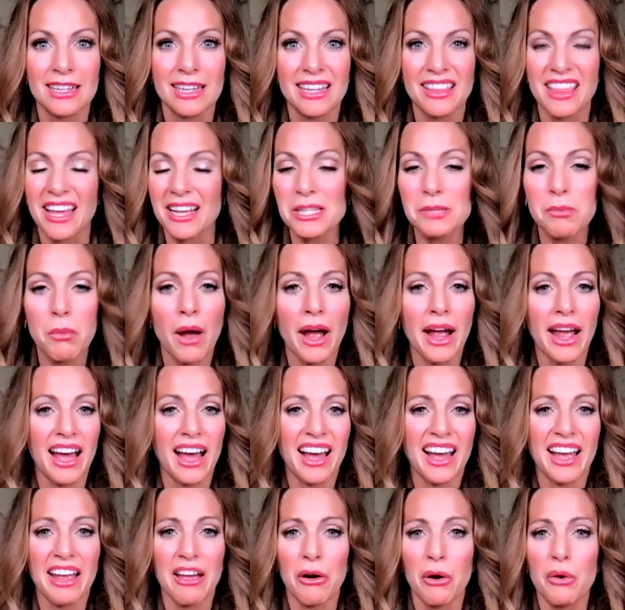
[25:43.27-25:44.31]
That's why
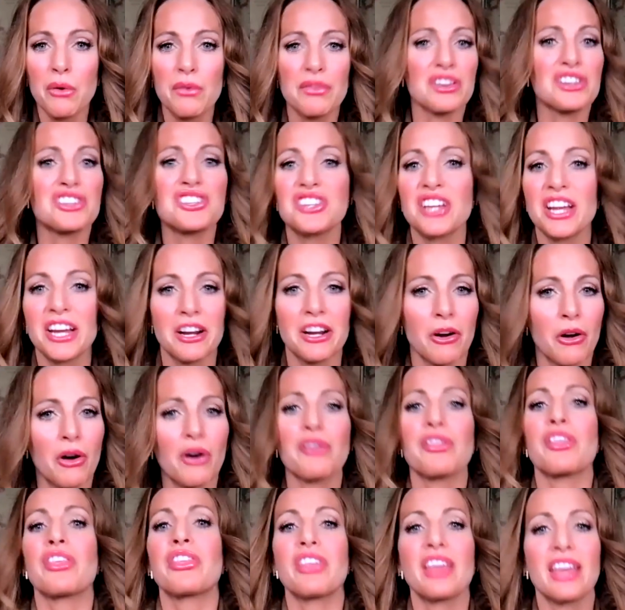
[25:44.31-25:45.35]
I overshare all
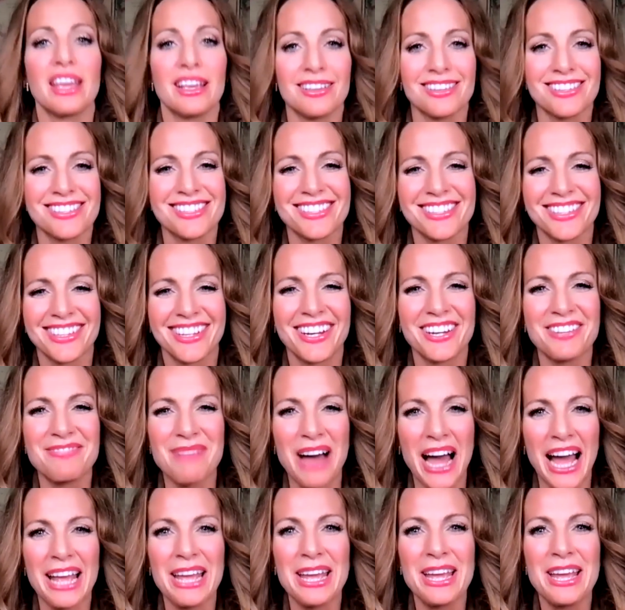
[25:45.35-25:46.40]
the things on
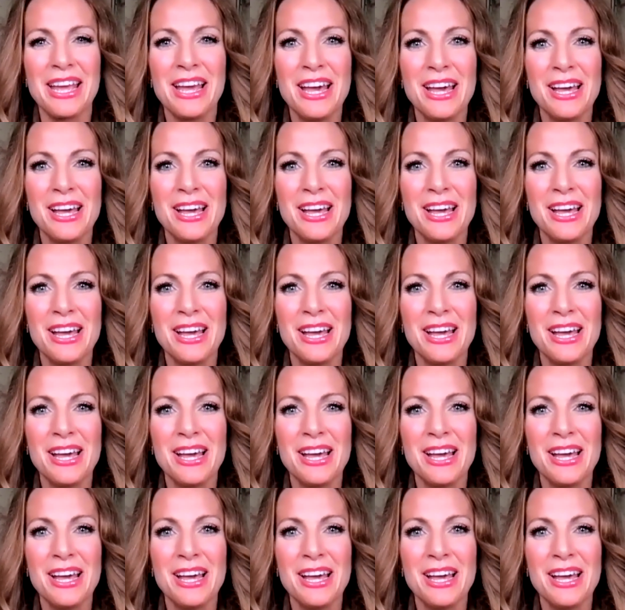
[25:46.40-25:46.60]
my